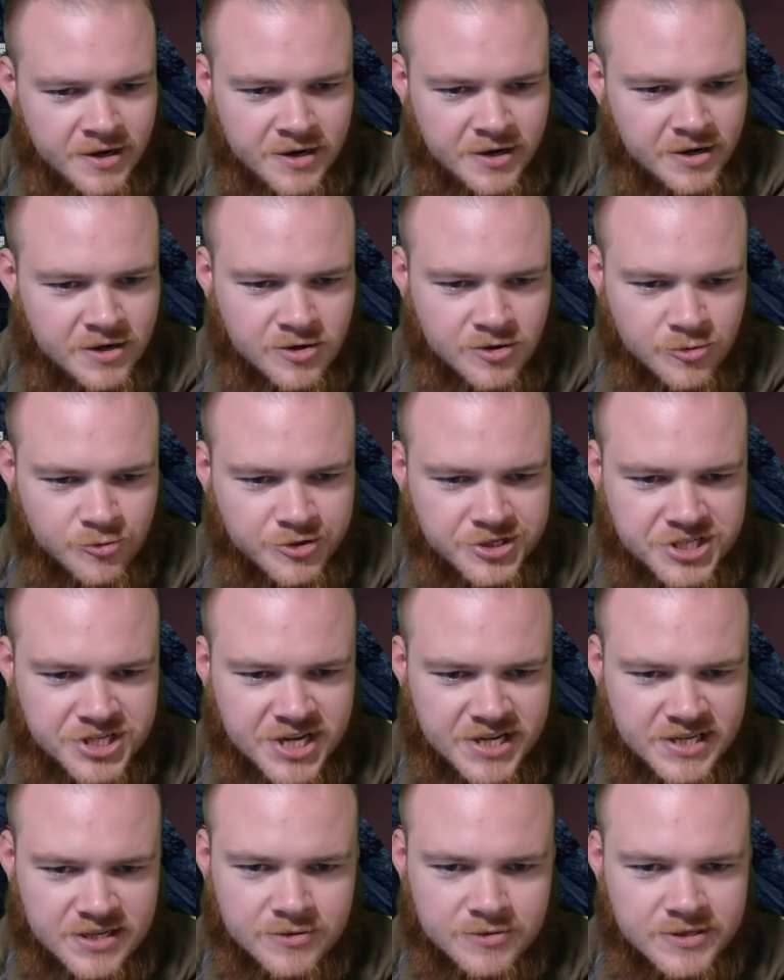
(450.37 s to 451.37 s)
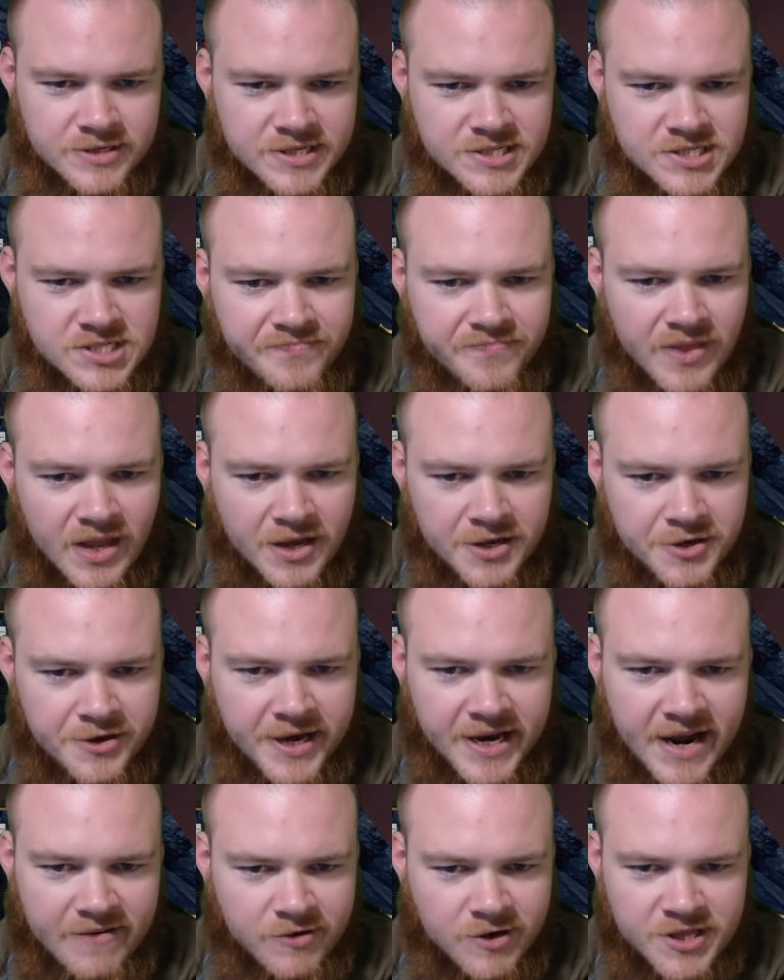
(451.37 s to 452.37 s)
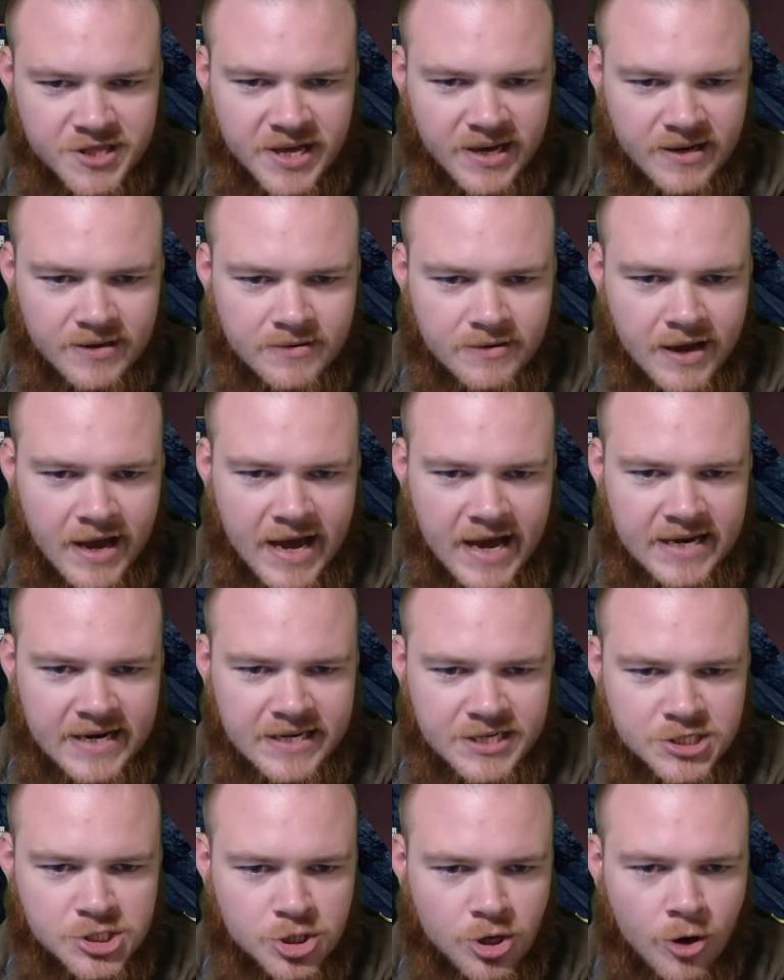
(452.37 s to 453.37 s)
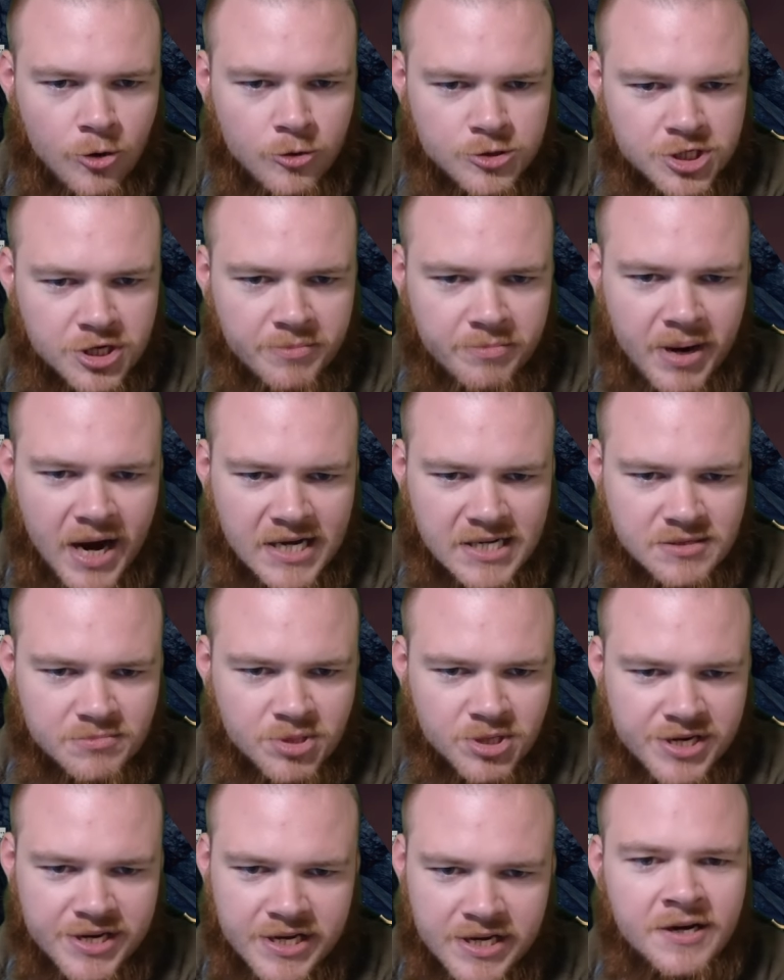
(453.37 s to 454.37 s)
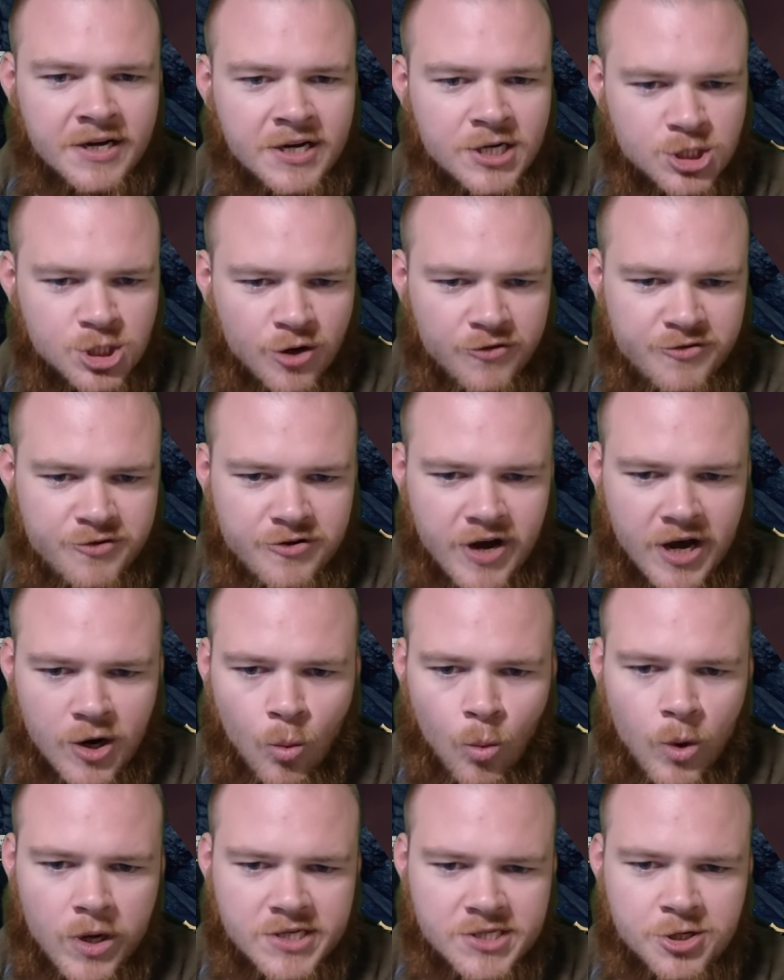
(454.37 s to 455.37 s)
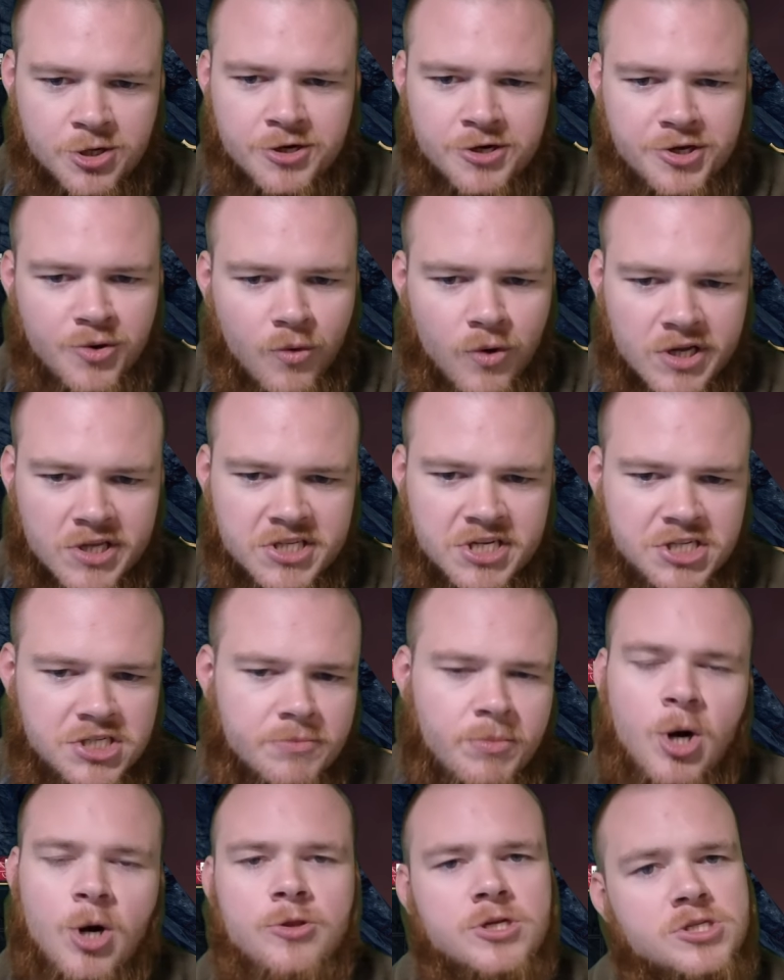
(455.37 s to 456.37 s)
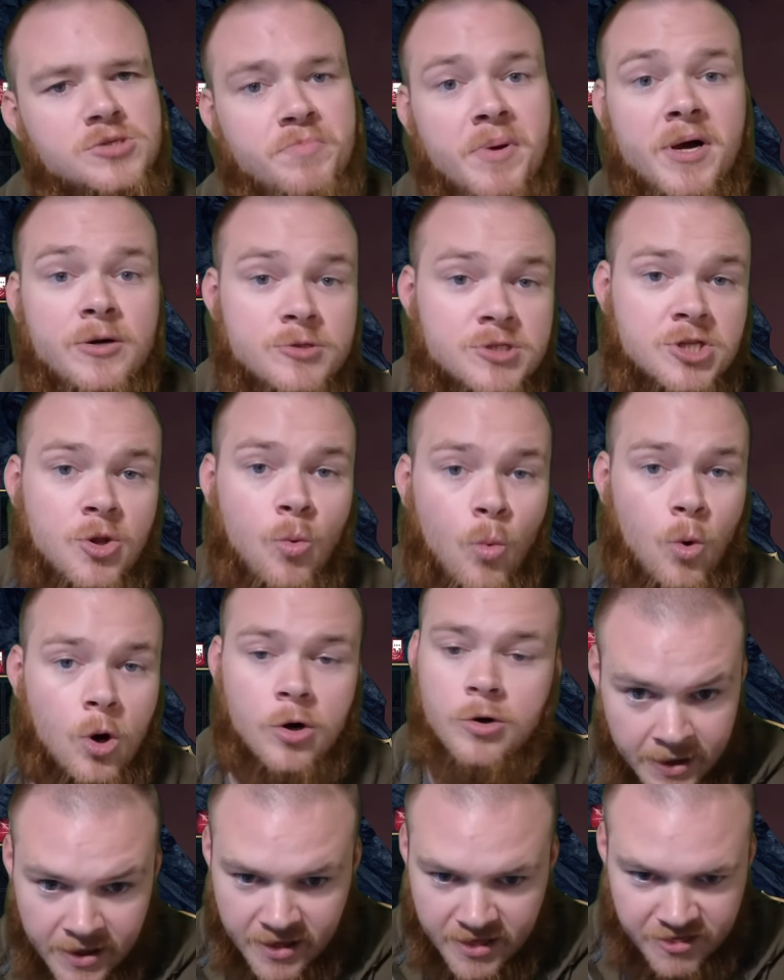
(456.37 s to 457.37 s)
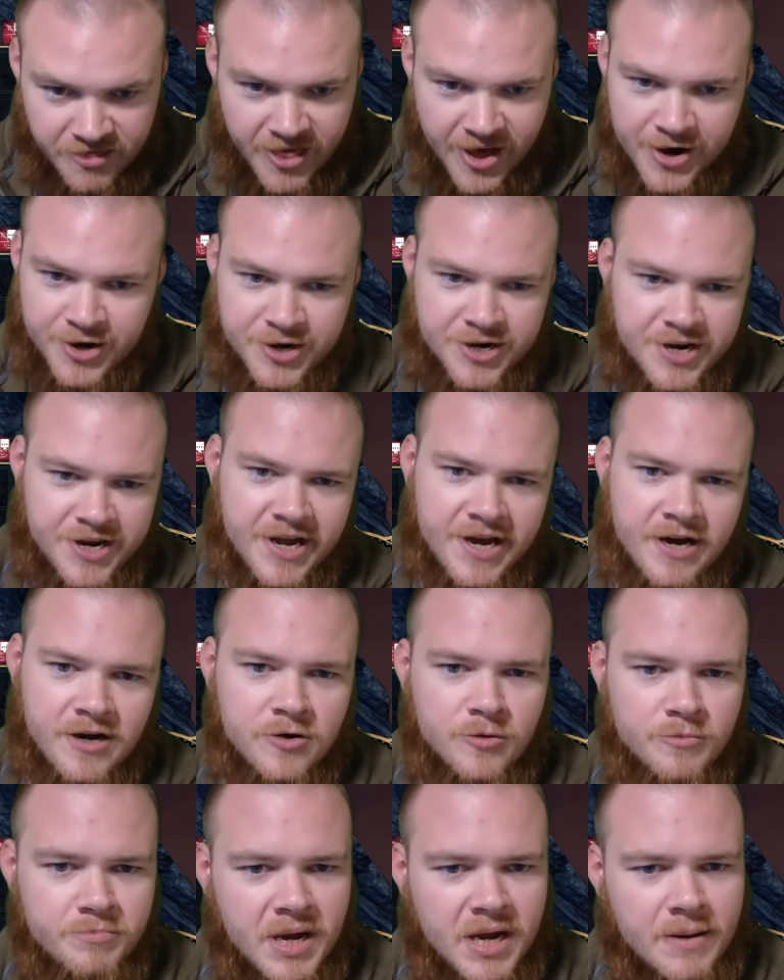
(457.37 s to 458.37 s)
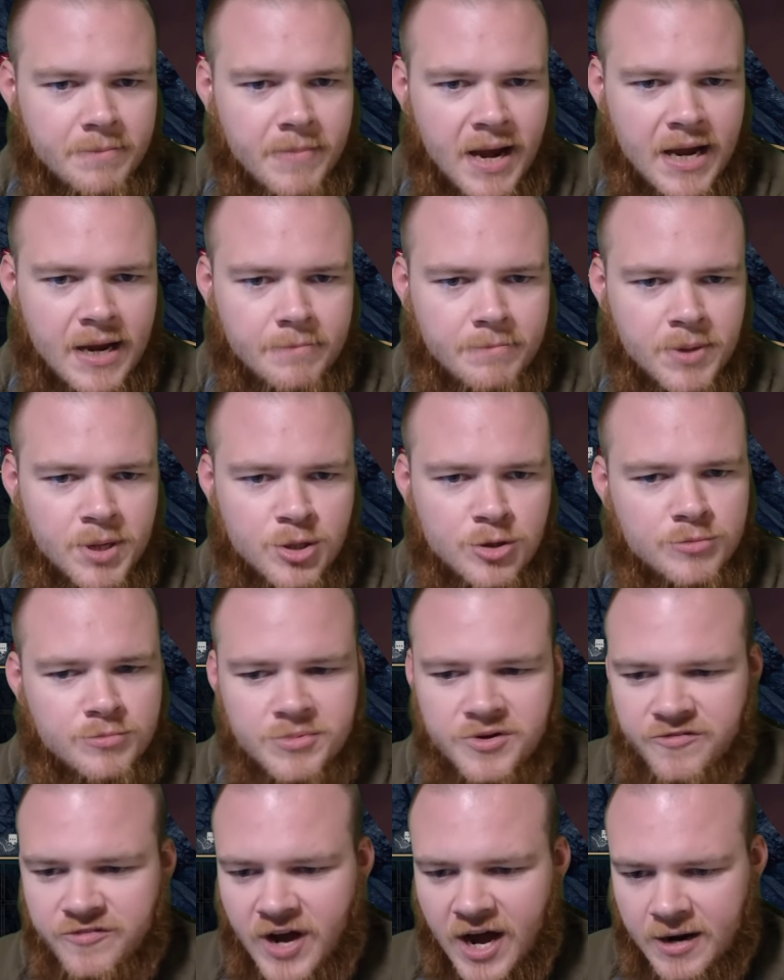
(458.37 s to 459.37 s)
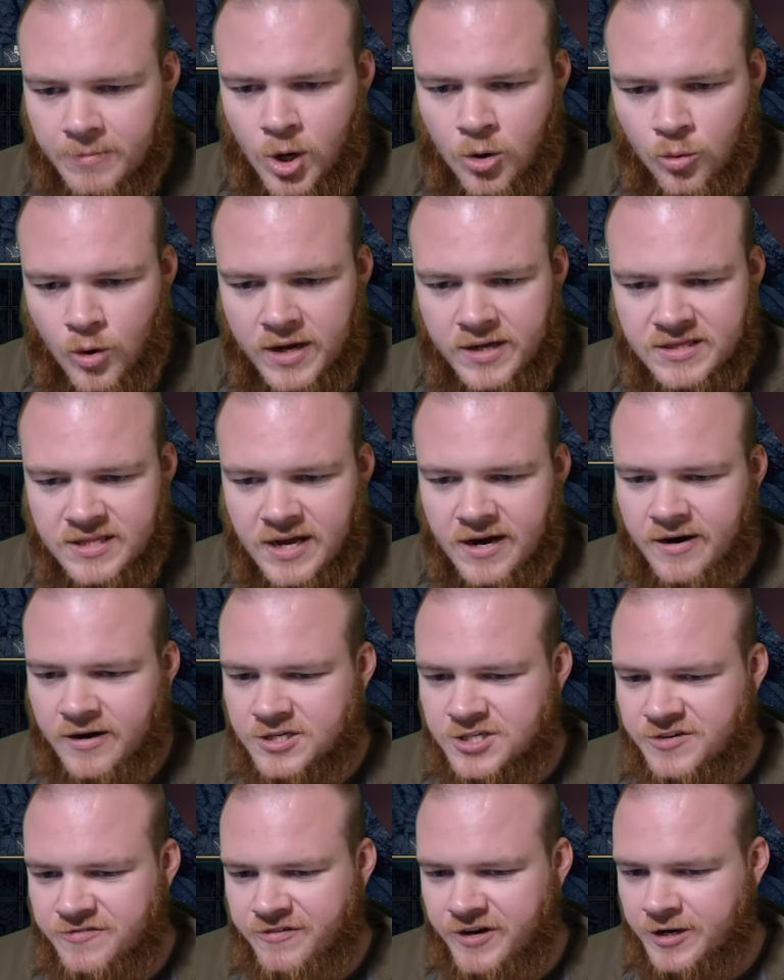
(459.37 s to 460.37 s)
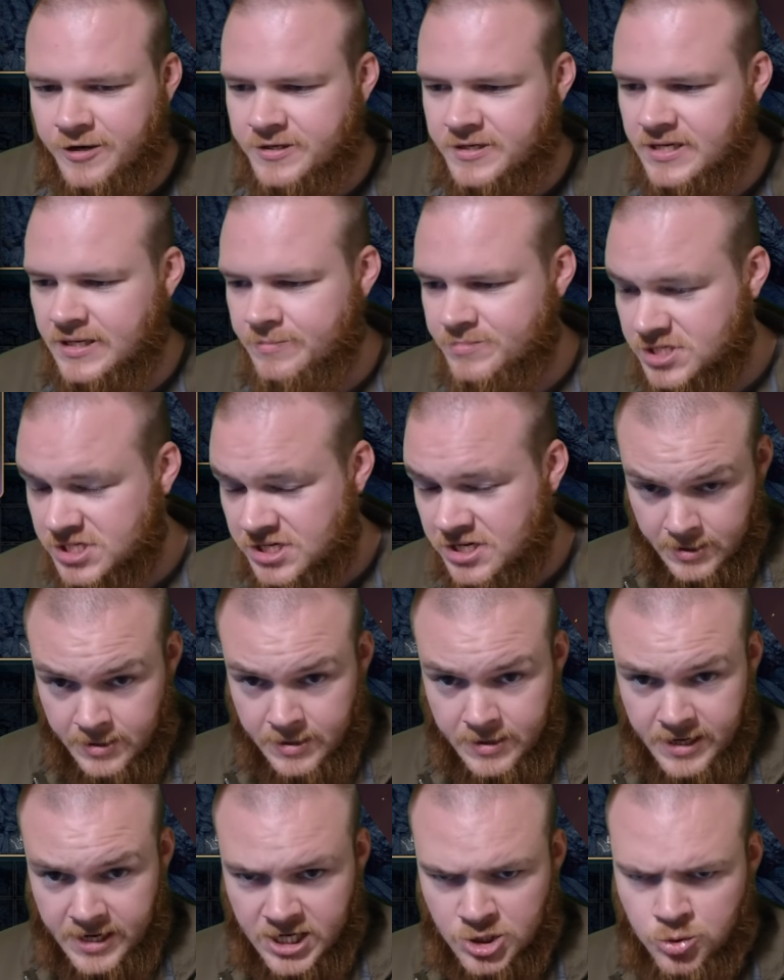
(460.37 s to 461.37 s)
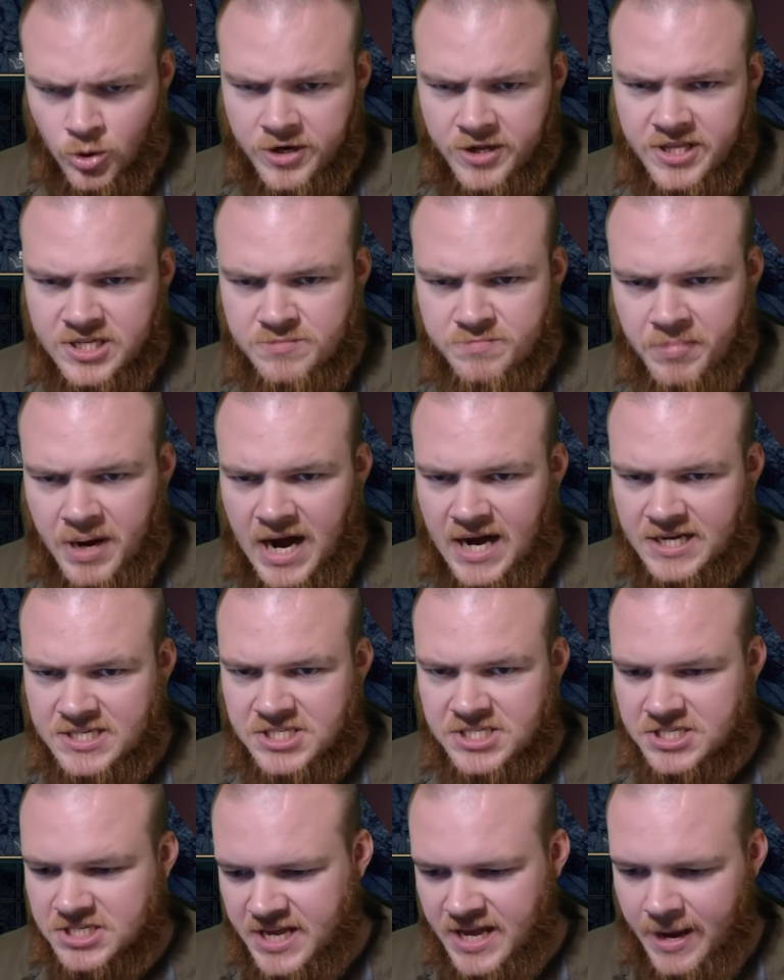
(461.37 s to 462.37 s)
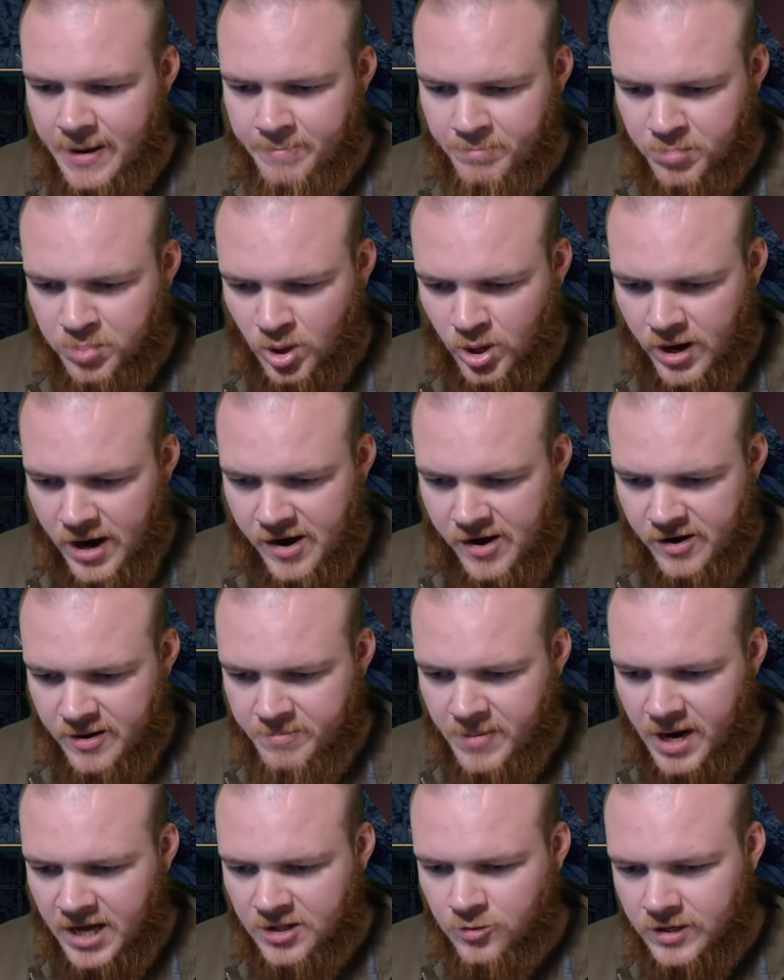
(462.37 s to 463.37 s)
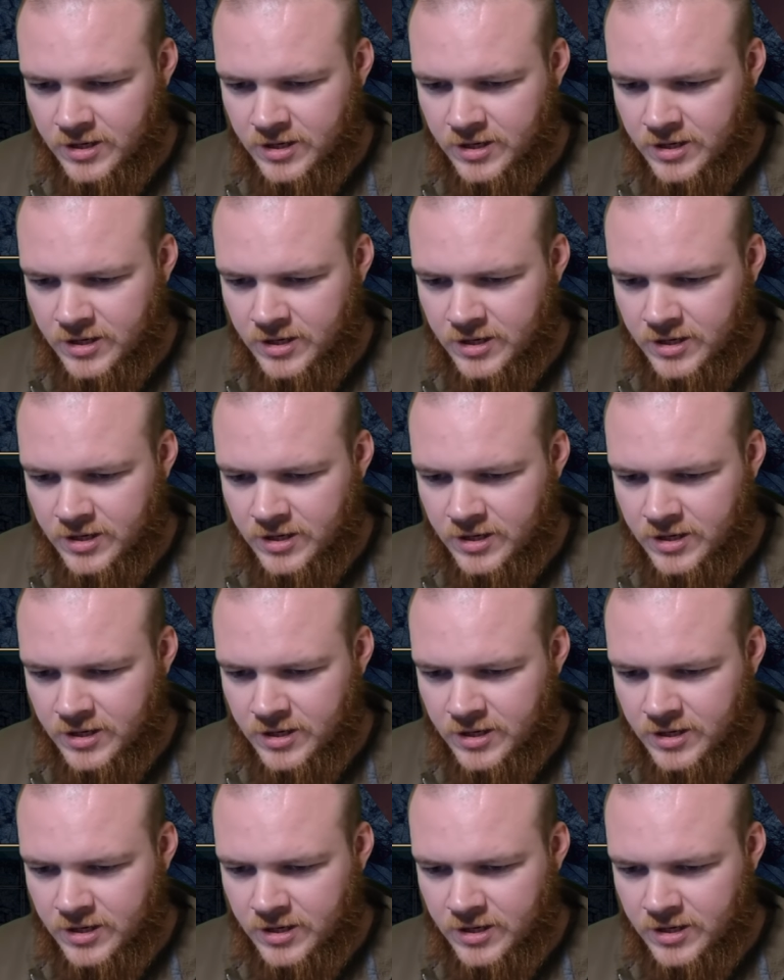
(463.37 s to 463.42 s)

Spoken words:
Ridiculous. You get everything. Any scrolls you could possibly need. So if you got a wizard and you want to teach them all the spells in the world, there you go. Bing, bang, boom. You got them all right there at your fingertips. Each one of these boxes is temporary, by the way.